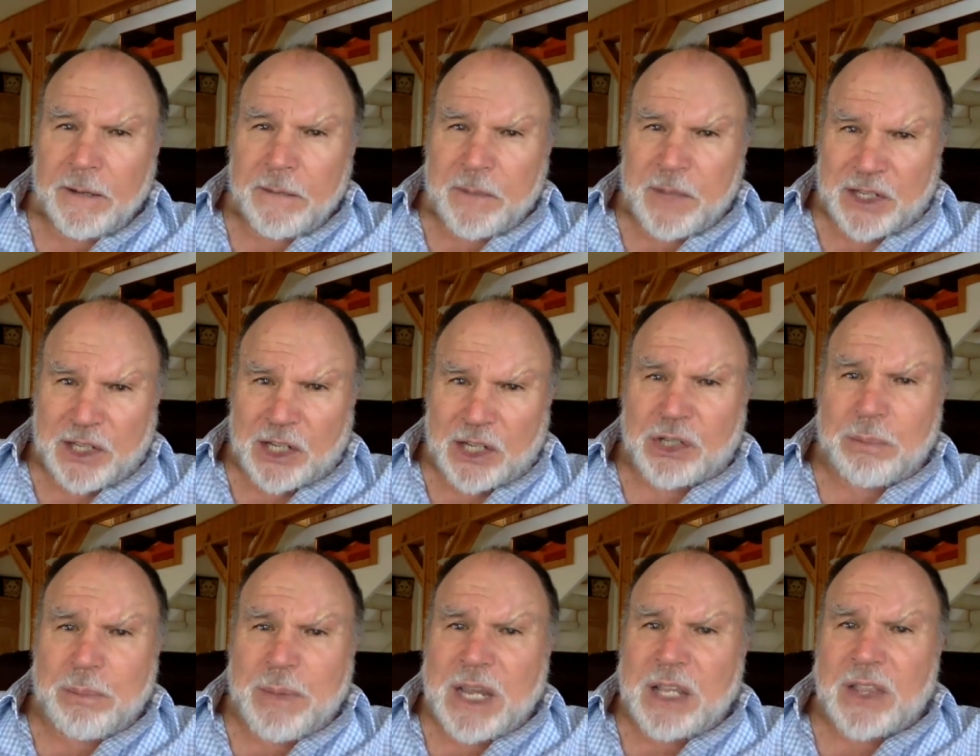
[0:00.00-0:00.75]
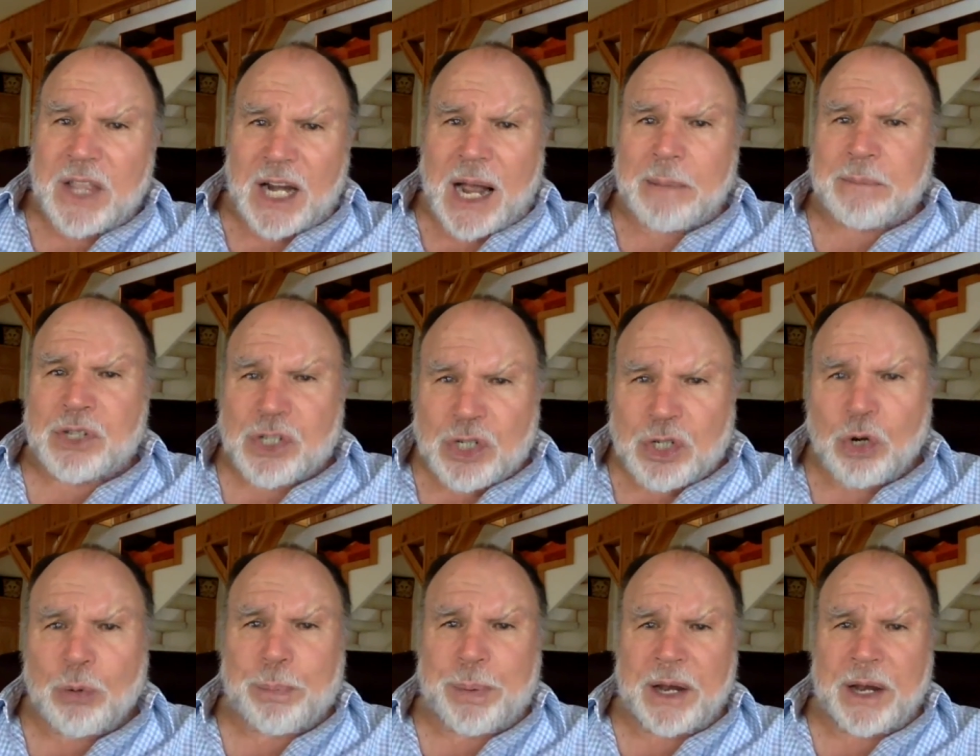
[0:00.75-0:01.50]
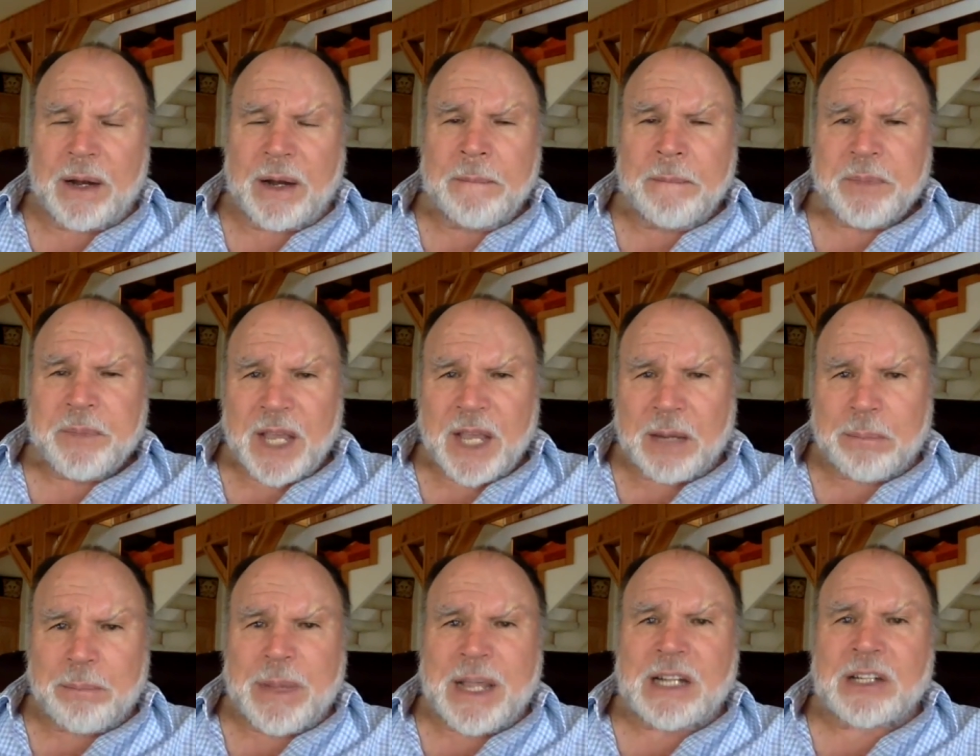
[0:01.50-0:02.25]
It doesn't mean that I'm stupid.
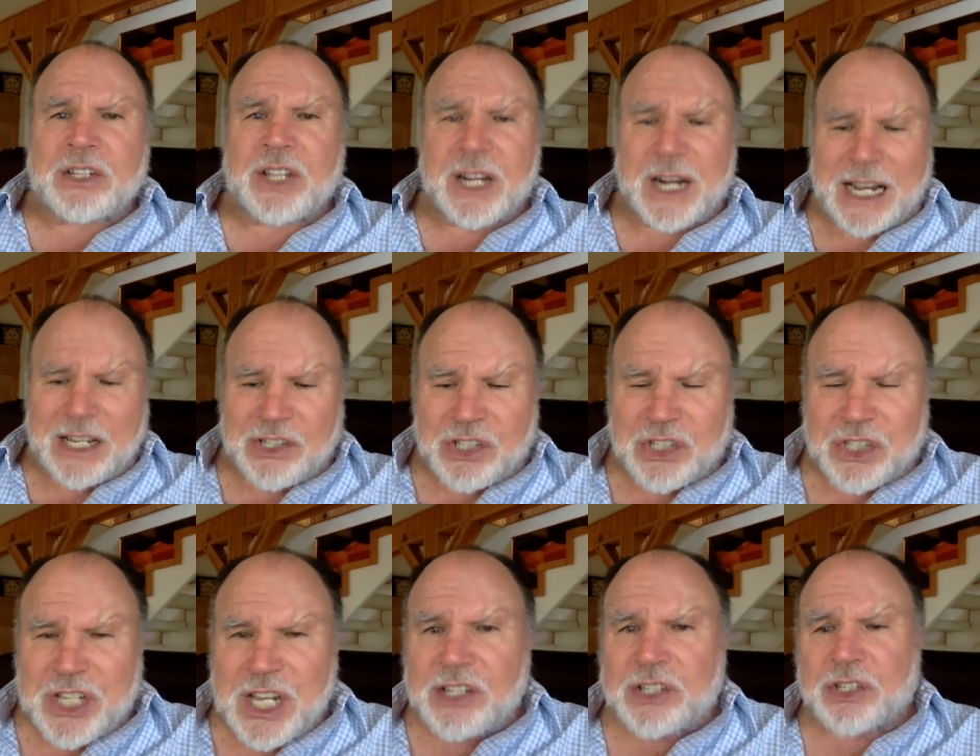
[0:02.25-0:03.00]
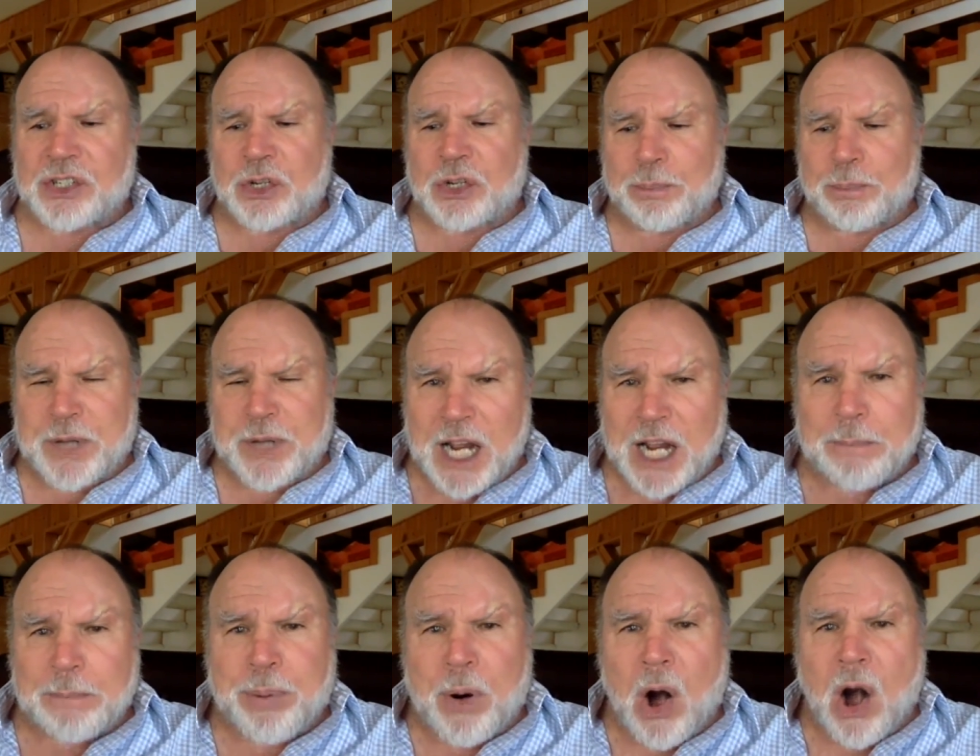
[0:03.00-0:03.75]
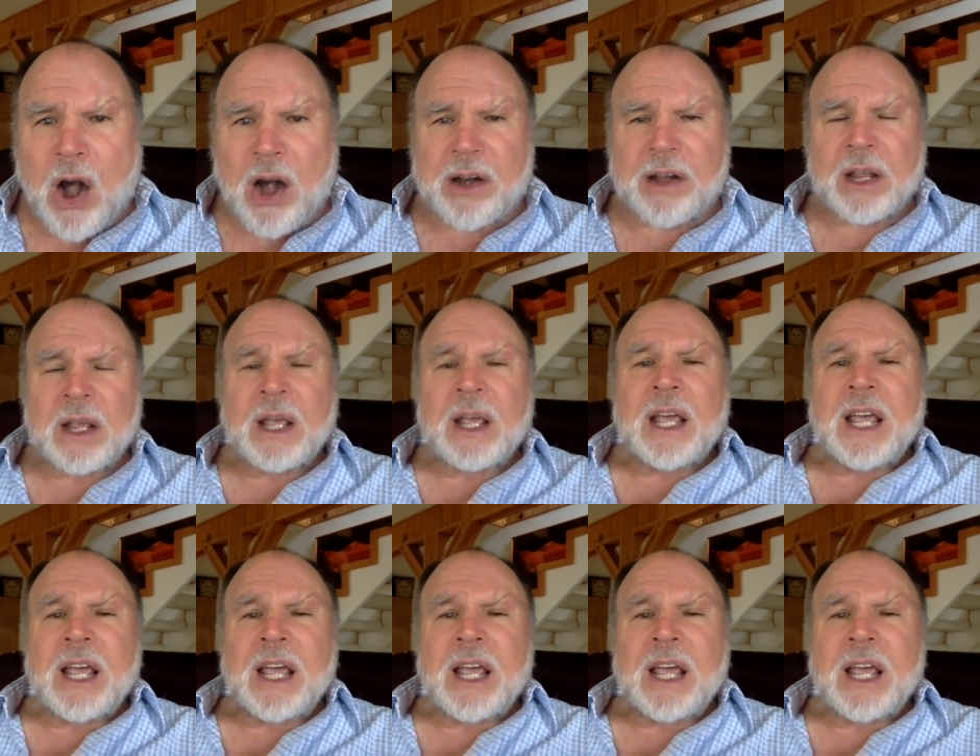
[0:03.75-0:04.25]
It means that I cease to take part